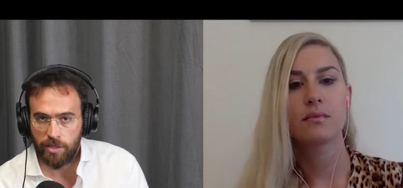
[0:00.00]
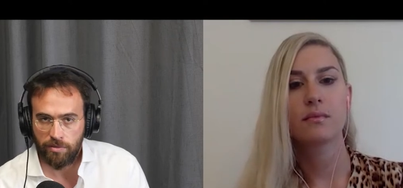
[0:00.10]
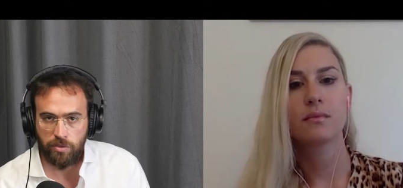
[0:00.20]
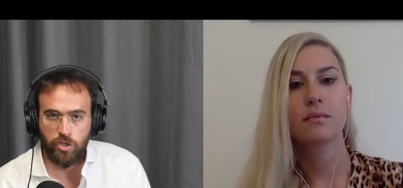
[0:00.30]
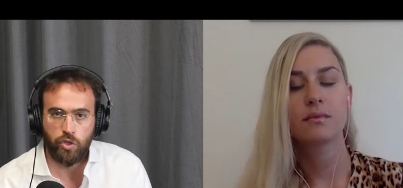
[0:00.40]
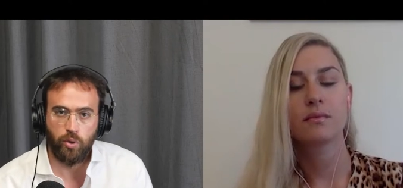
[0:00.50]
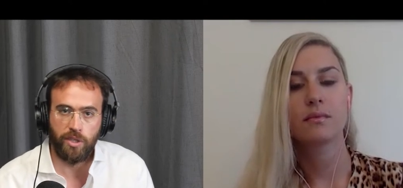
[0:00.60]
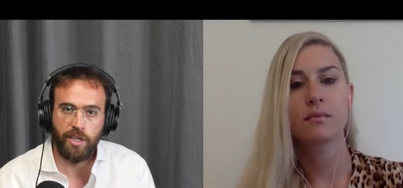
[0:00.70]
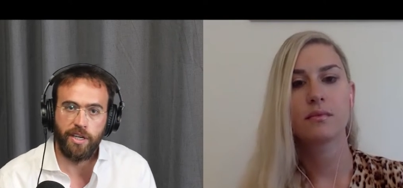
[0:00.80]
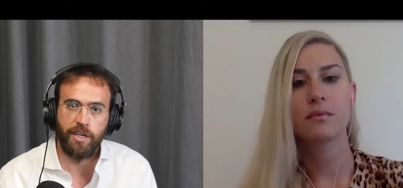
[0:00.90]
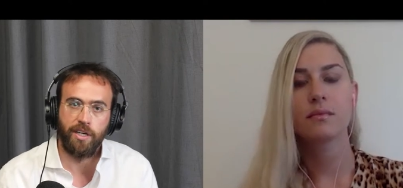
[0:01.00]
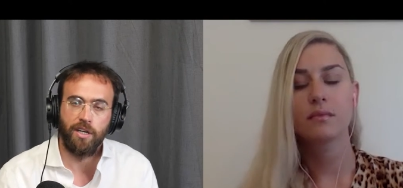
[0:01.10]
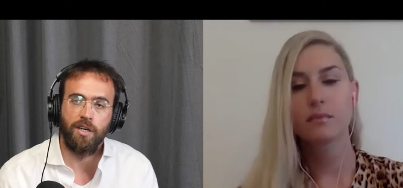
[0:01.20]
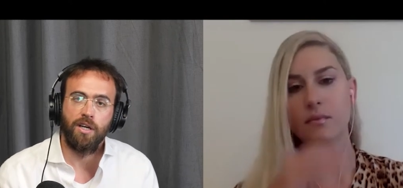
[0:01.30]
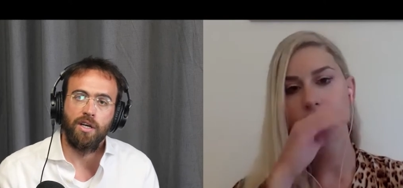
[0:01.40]
Speaker 1: and virtual
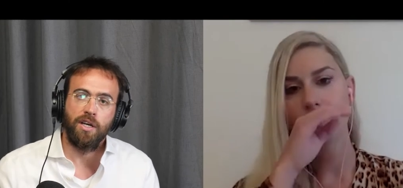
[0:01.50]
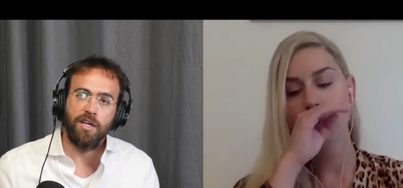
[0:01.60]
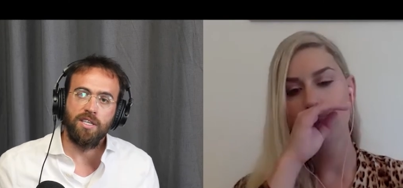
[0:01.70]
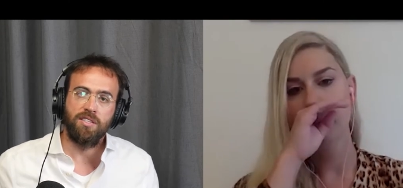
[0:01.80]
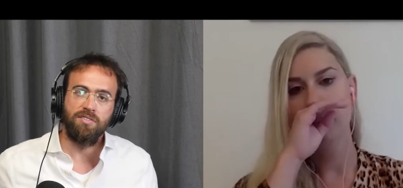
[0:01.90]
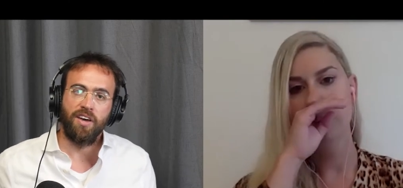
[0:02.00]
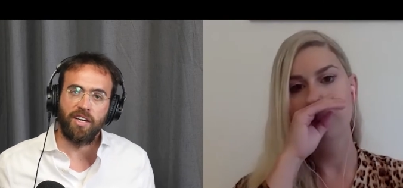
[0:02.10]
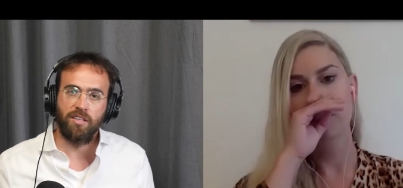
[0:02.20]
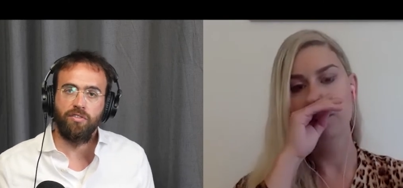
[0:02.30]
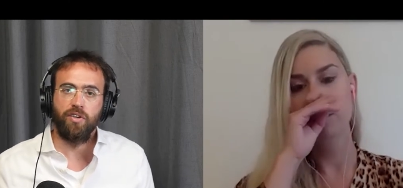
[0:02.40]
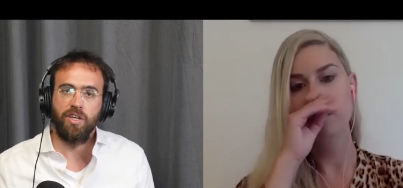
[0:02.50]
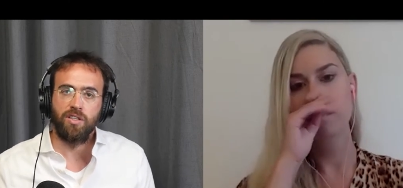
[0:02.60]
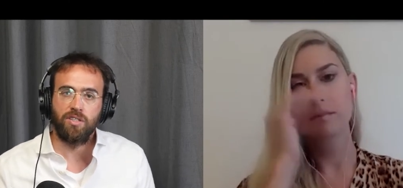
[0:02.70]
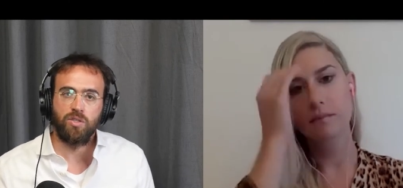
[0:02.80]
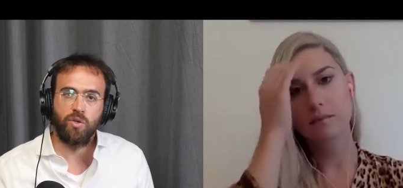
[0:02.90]
care is effective for
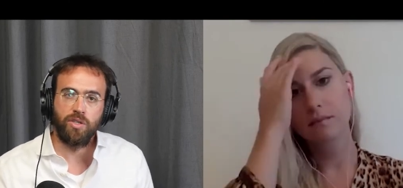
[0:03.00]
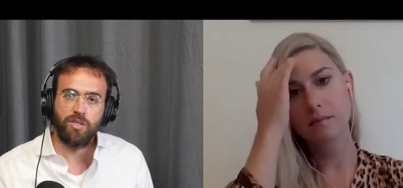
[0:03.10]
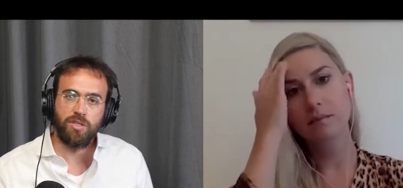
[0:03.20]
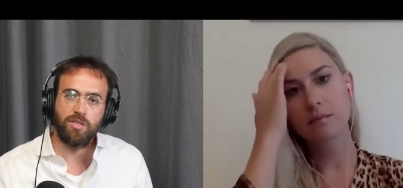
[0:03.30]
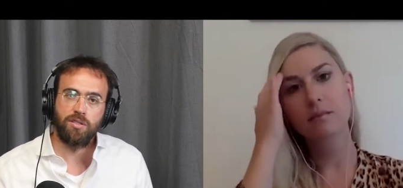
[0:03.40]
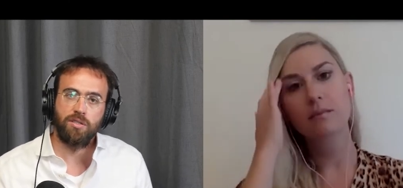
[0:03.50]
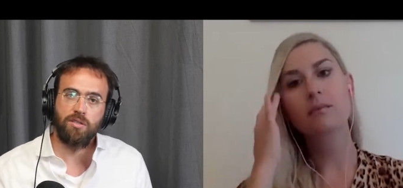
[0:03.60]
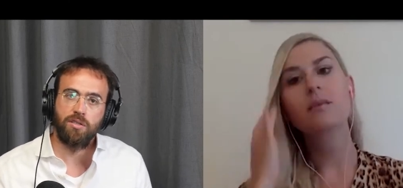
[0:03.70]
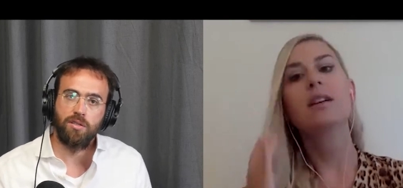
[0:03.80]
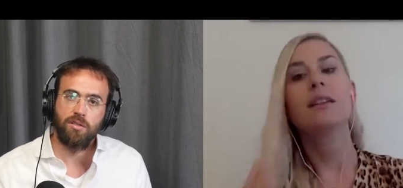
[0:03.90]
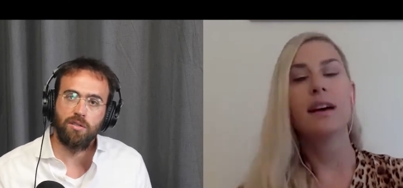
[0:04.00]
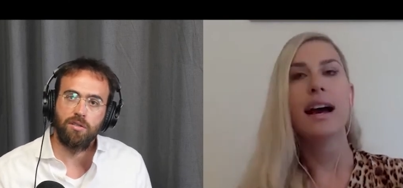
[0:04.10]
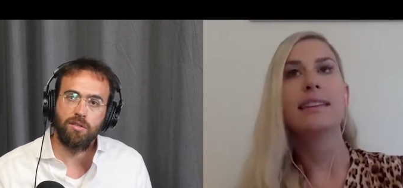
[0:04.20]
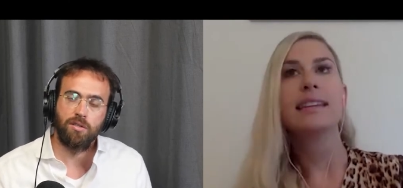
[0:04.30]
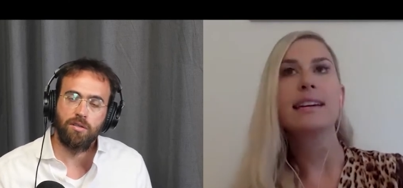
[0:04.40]
eating disorders?
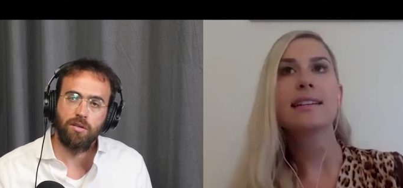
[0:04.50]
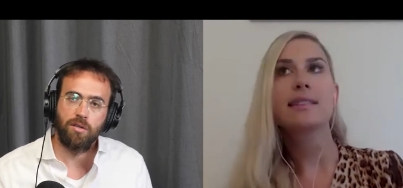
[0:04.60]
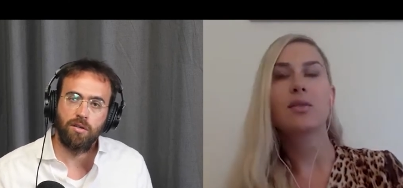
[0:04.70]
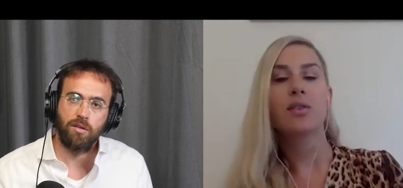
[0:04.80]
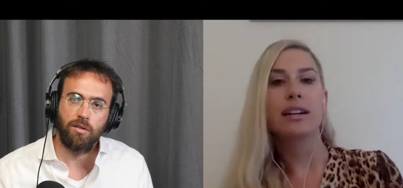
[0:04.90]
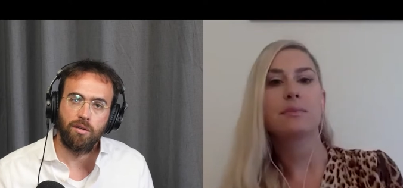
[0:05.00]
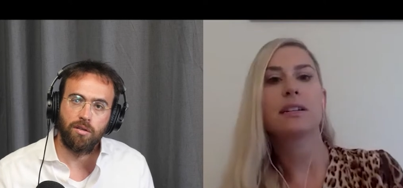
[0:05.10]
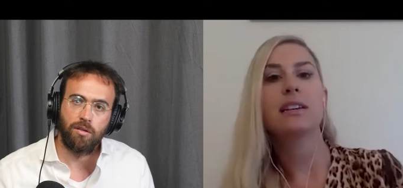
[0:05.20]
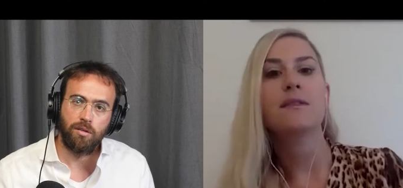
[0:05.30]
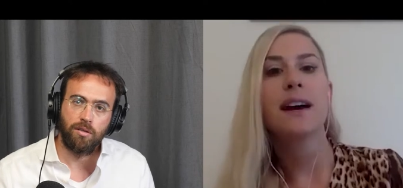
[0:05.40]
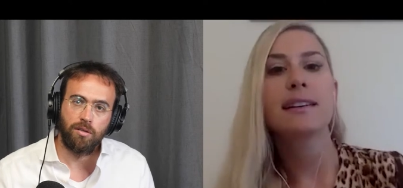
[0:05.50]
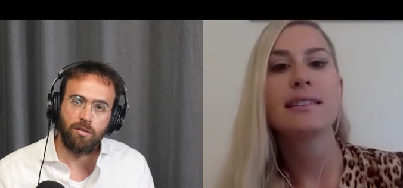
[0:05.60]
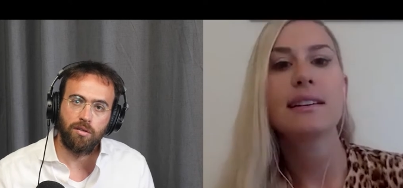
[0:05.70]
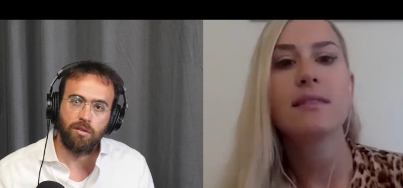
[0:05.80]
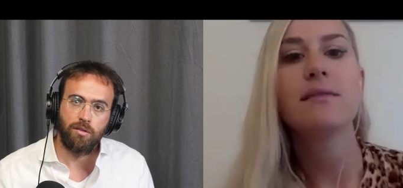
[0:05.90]
Speaker 2: I think it's incredibly
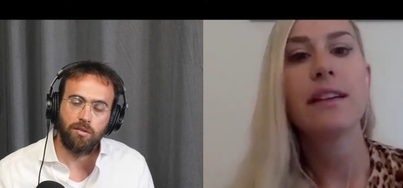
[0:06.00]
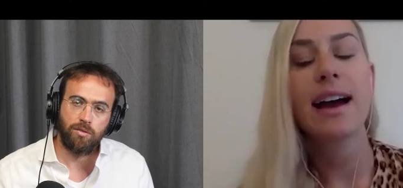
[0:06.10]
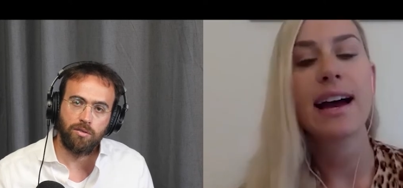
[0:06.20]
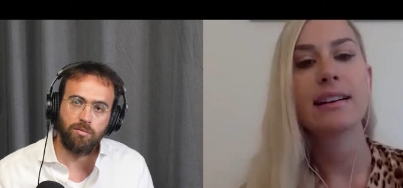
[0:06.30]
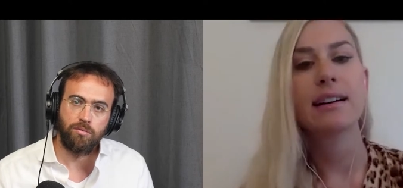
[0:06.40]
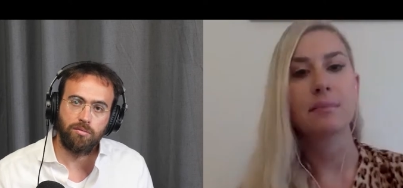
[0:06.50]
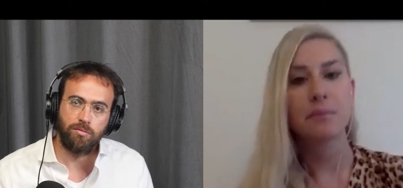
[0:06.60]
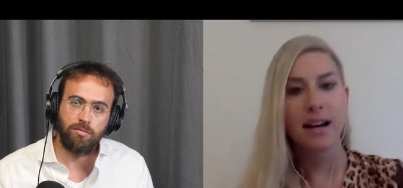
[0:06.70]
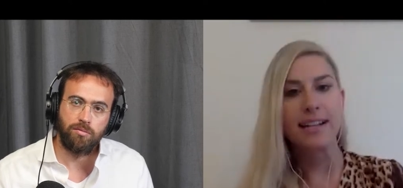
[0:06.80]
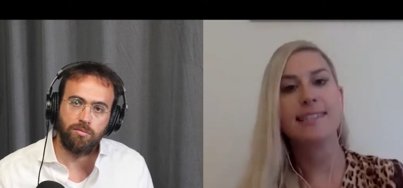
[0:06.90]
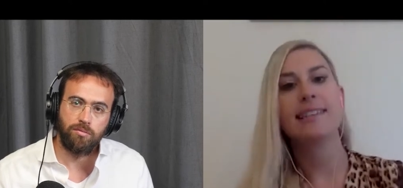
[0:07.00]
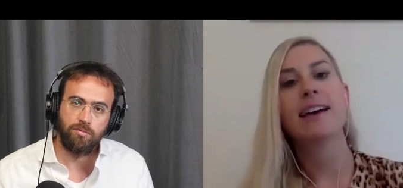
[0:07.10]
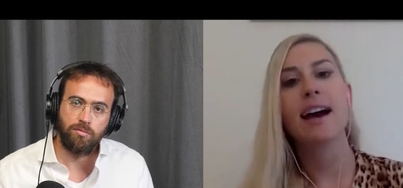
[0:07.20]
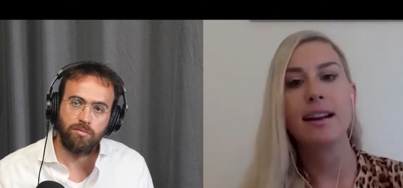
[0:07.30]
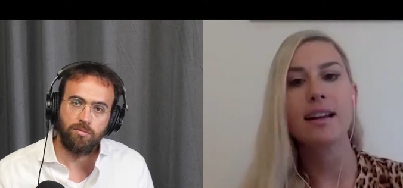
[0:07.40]
effective. And um,
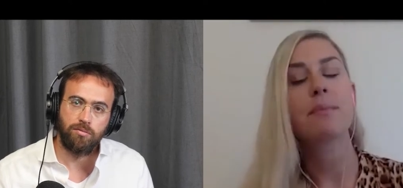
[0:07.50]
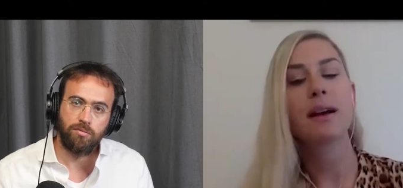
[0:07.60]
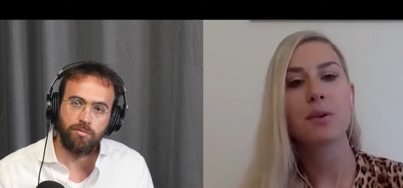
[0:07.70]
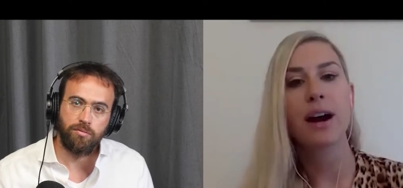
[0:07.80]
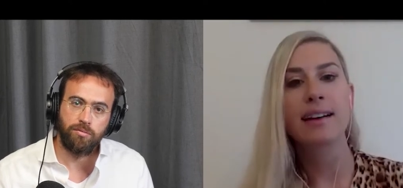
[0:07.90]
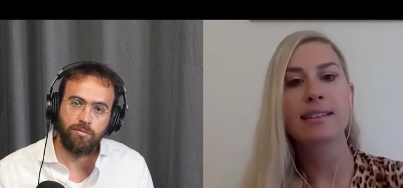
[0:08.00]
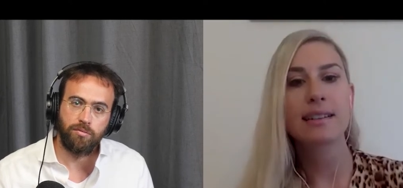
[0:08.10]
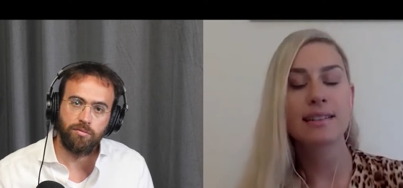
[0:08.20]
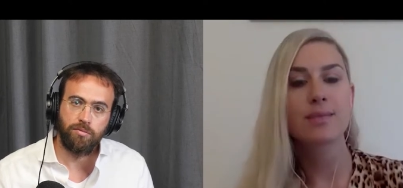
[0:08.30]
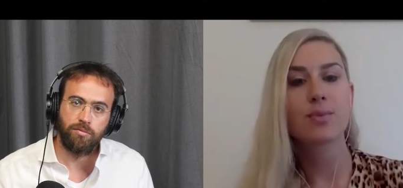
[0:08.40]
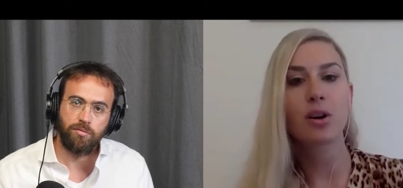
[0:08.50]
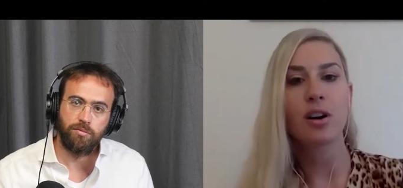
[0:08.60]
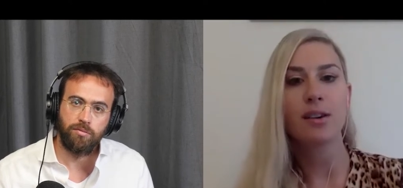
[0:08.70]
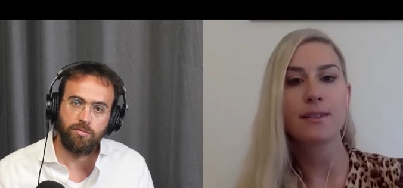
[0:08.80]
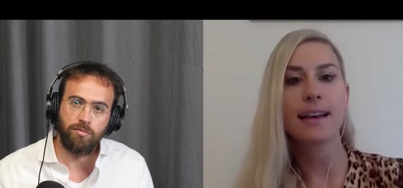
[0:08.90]
I see that in my practice.
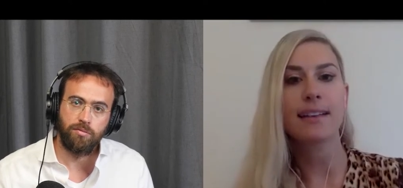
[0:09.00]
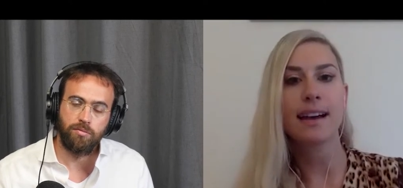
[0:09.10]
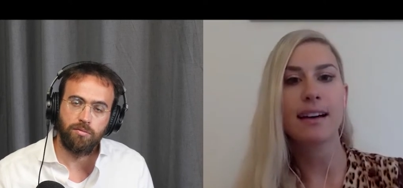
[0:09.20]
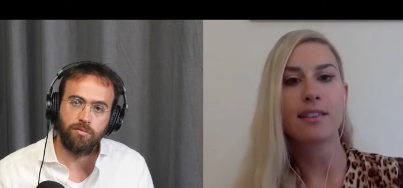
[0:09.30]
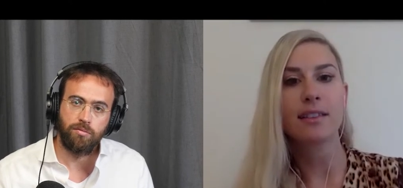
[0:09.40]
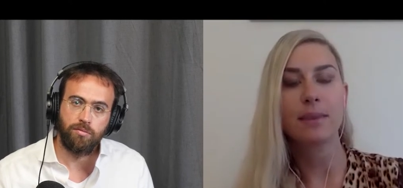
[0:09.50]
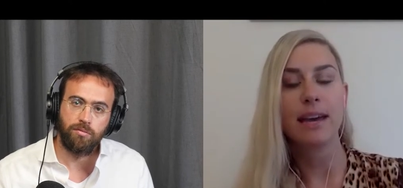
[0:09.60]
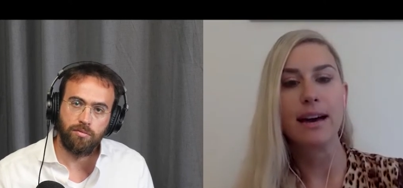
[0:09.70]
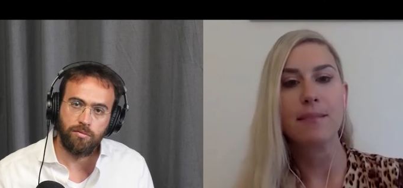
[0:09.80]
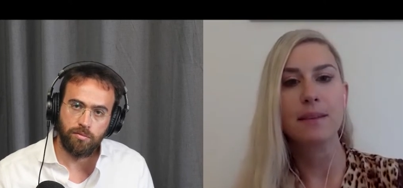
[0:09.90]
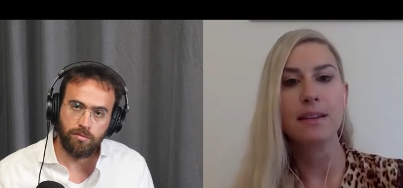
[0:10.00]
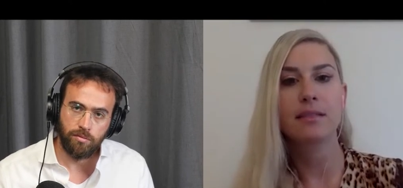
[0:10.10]
We're all telehealth, and we have